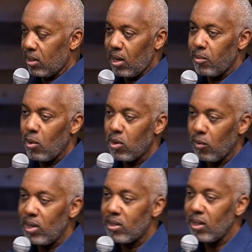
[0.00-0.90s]
Amen. I want to
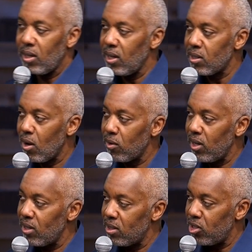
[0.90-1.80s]
release the kids, all
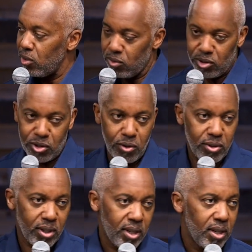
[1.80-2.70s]
kids to Children's
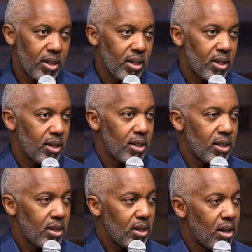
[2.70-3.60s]
Church.
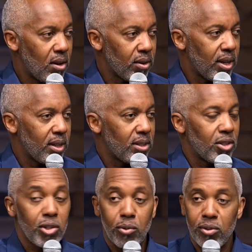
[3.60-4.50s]
All kids to
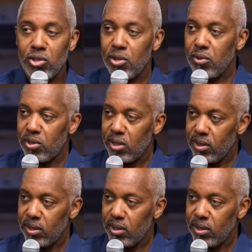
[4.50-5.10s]
Children's Church.